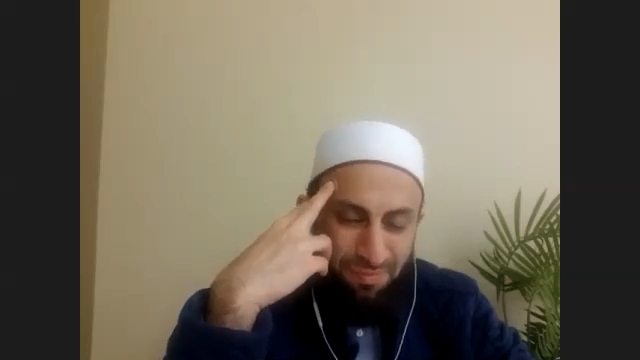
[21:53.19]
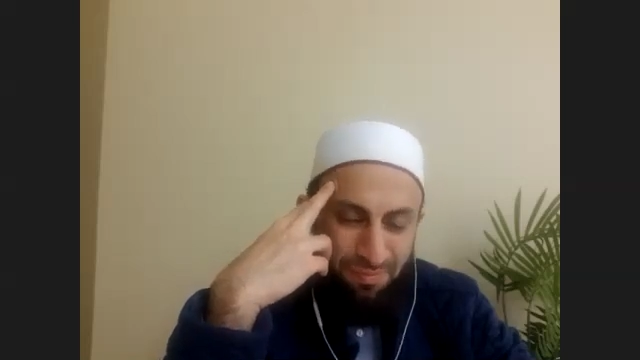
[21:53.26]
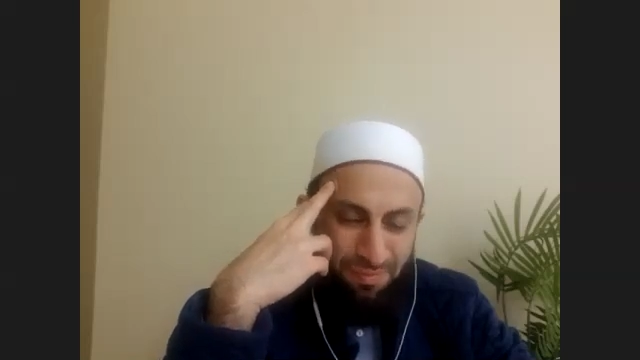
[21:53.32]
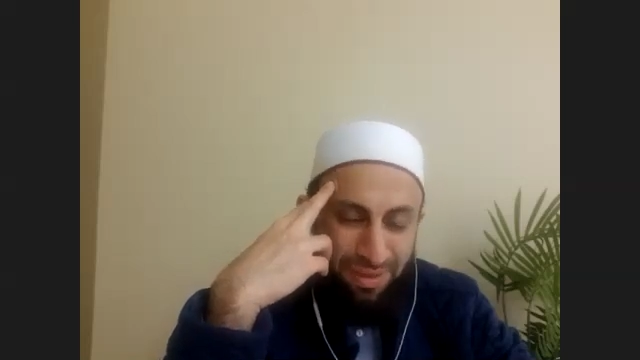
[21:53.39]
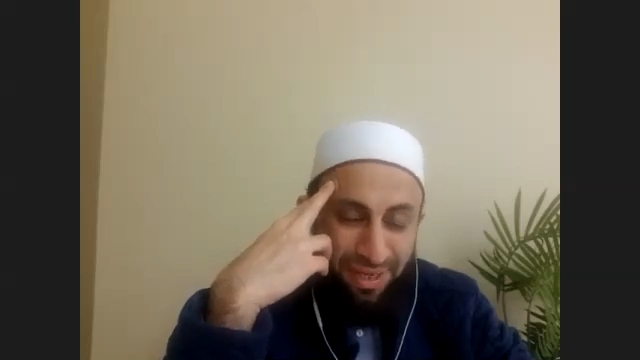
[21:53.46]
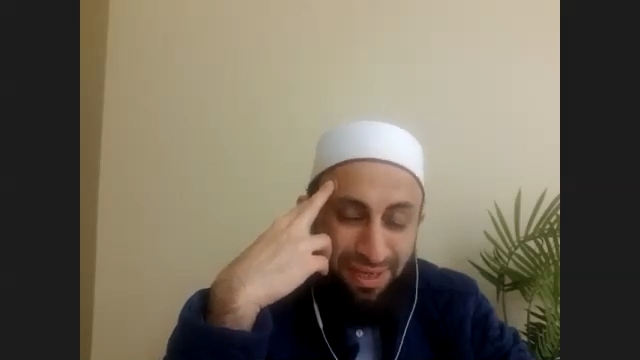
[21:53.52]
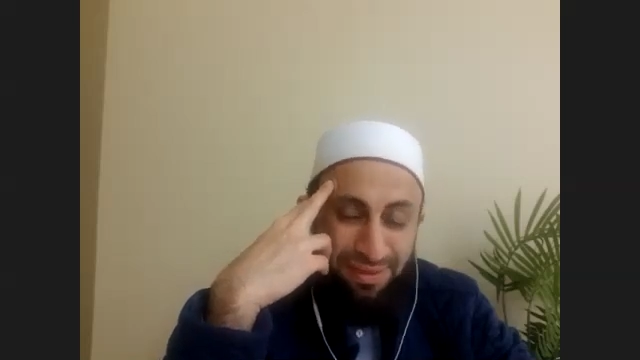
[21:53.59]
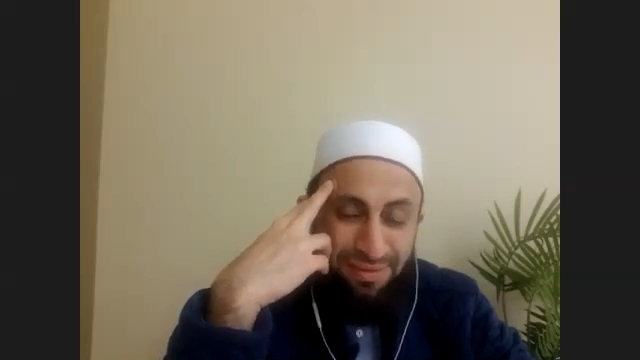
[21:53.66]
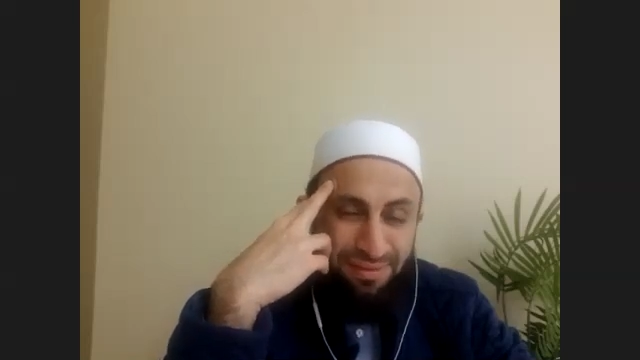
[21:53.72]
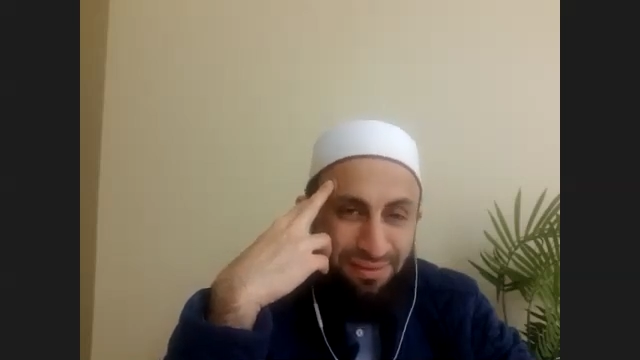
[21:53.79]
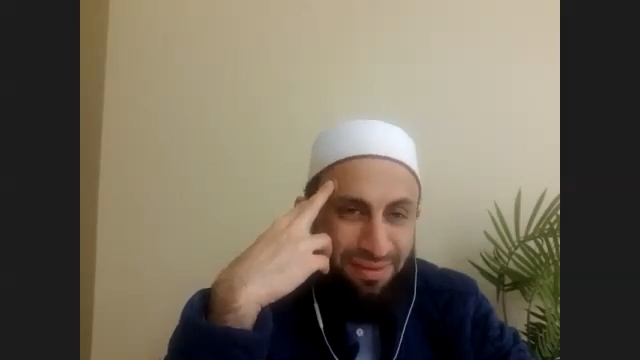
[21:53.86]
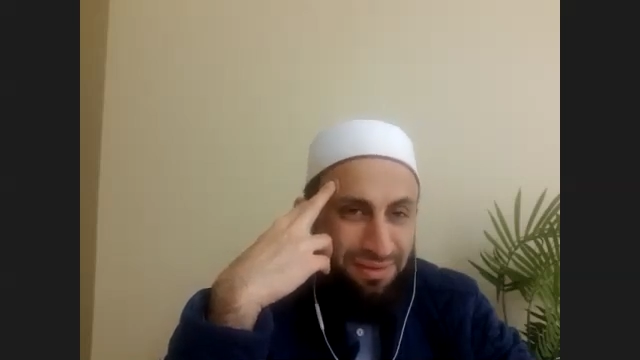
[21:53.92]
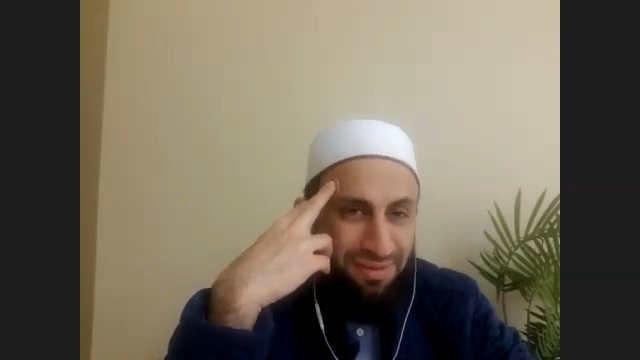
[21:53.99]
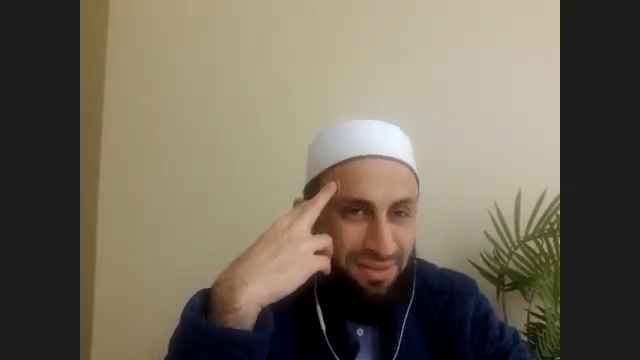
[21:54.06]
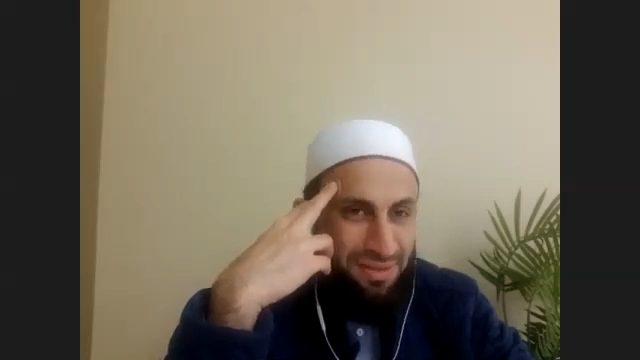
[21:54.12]
bad,
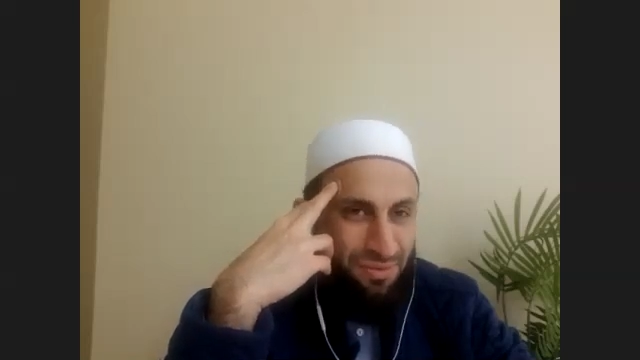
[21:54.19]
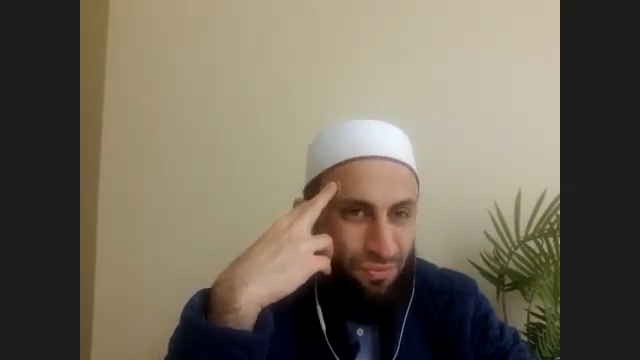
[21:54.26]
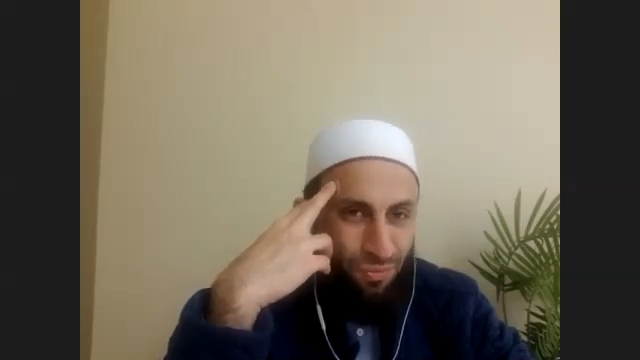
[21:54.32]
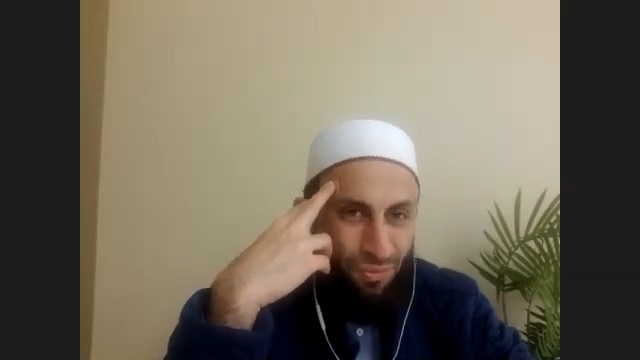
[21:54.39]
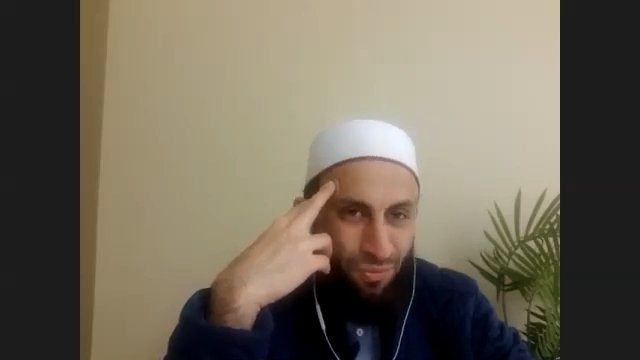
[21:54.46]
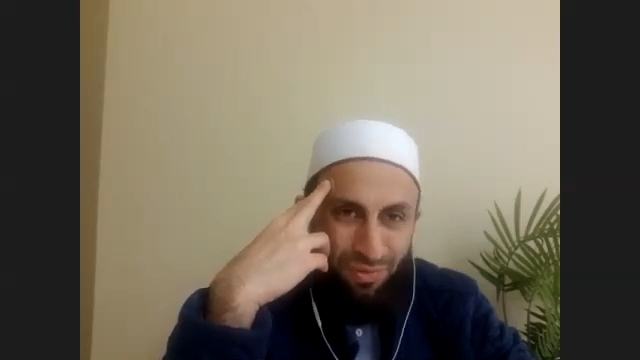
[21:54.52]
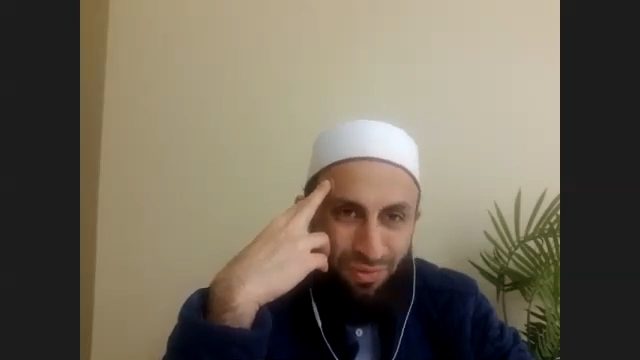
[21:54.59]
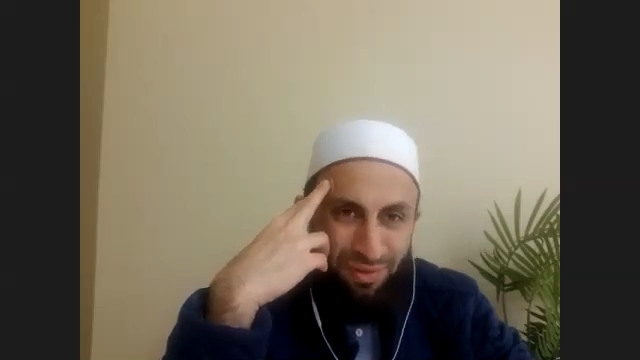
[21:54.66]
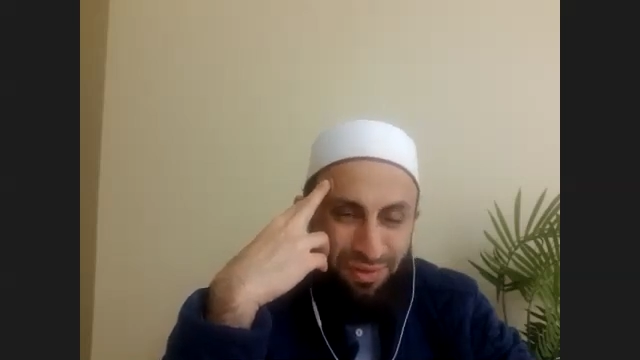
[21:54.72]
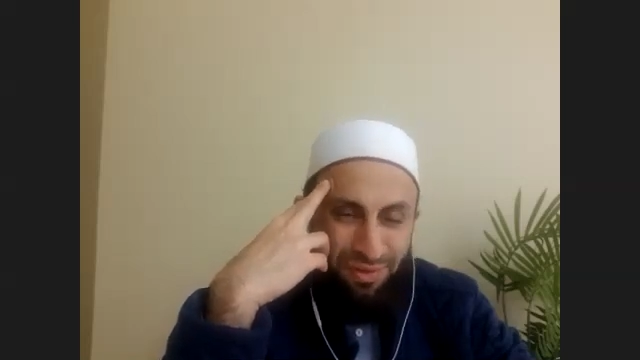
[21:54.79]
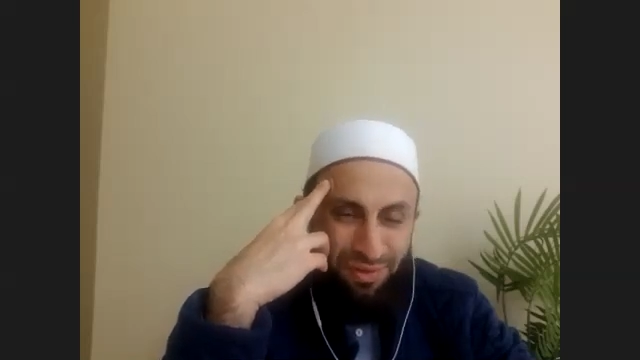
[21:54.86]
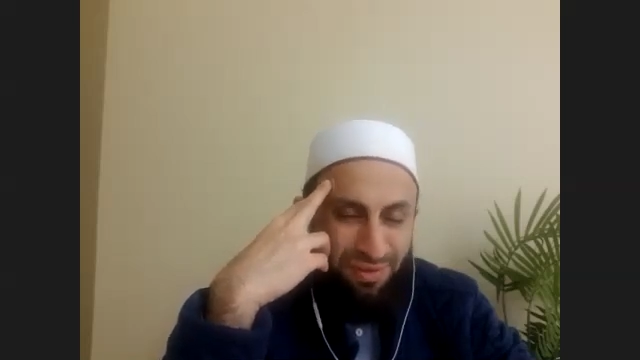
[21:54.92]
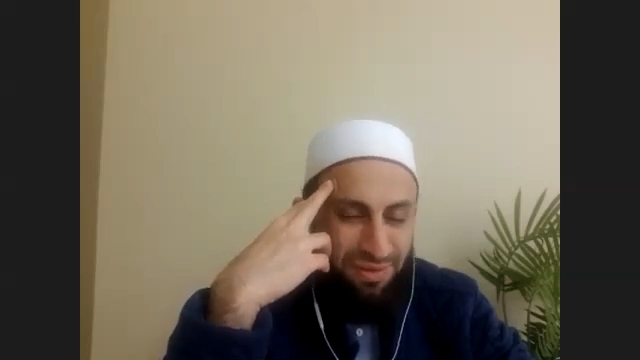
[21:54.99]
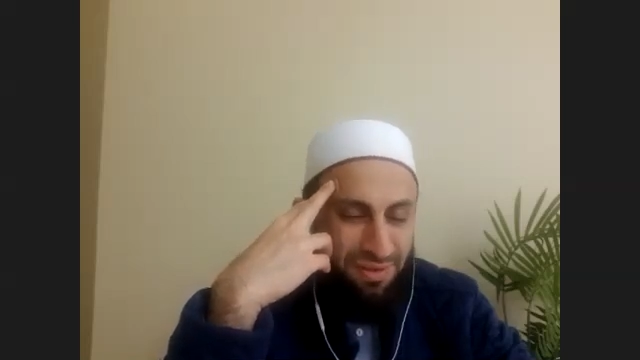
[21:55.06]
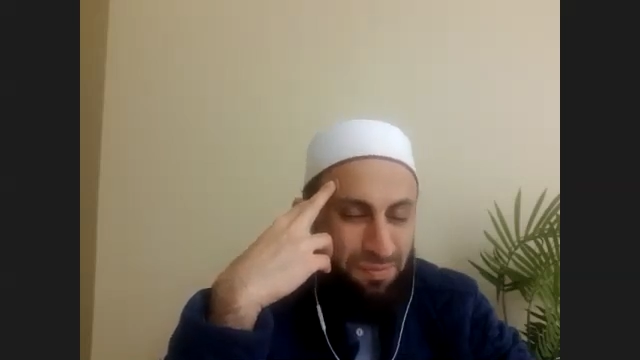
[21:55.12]
nothing wrong,
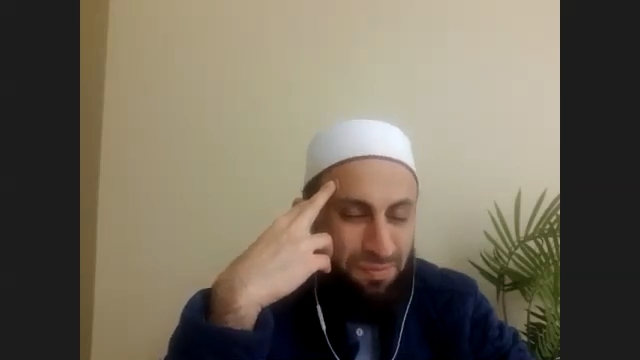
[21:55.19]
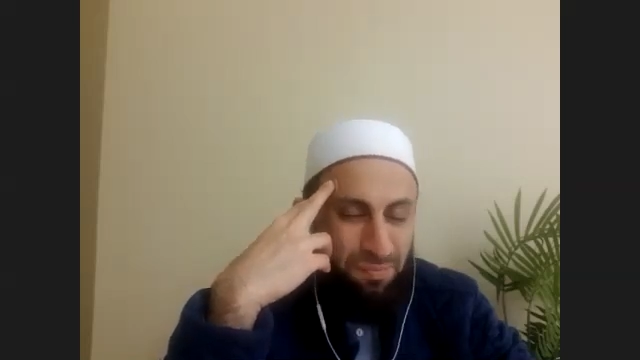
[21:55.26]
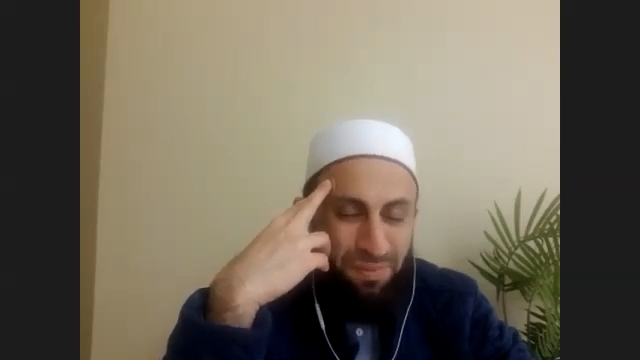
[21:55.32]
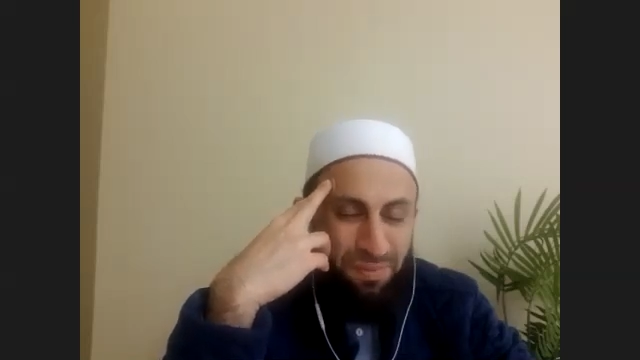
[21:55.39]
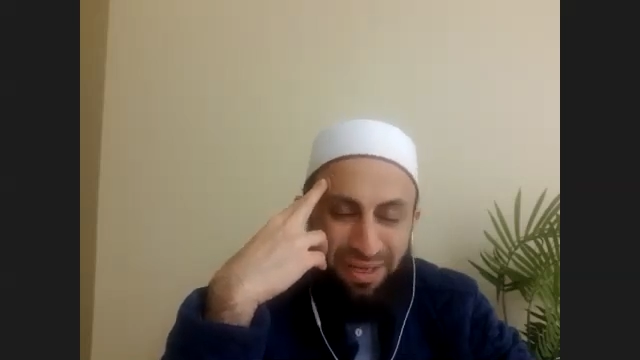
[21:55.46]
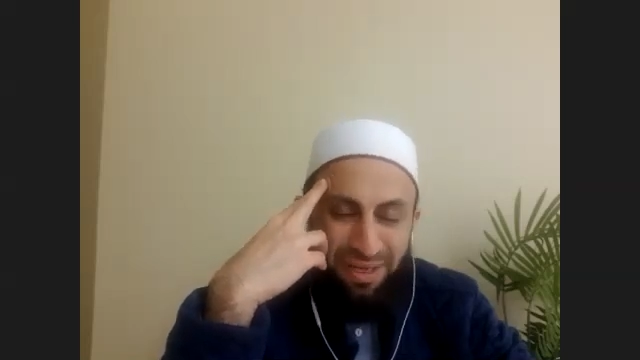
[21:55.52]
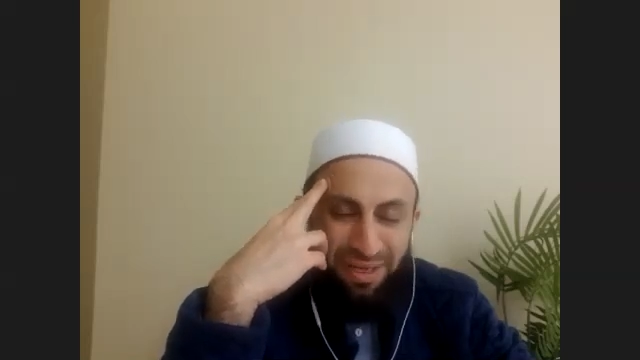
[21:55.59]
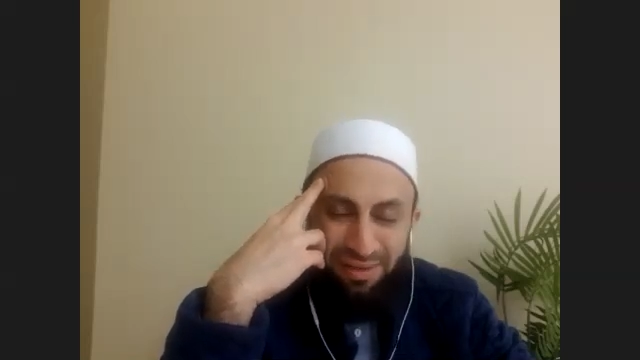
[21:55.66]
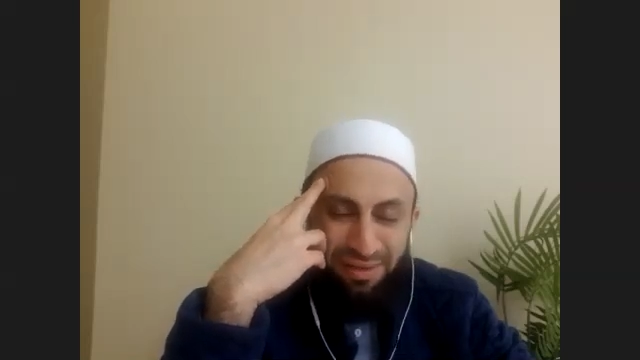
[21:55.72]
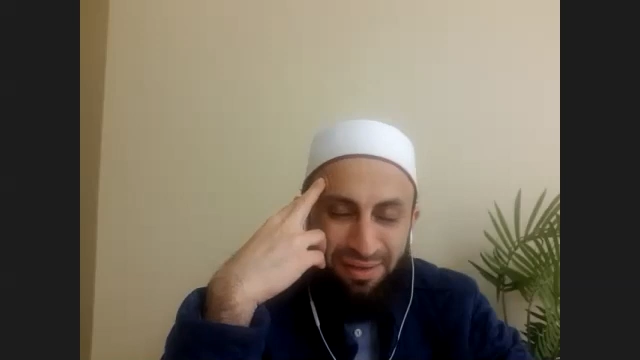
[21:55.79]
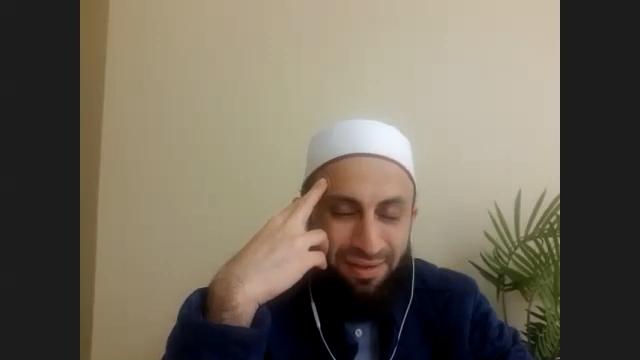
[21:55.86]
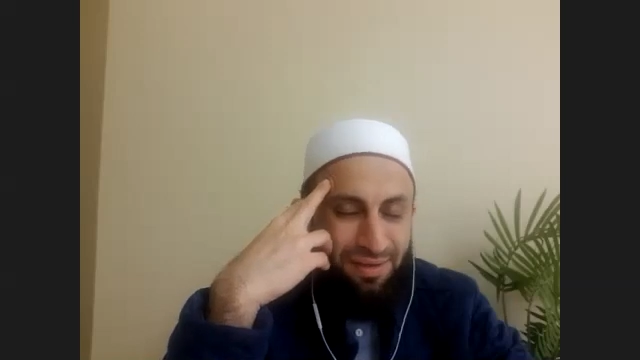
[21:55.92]
nothing pain,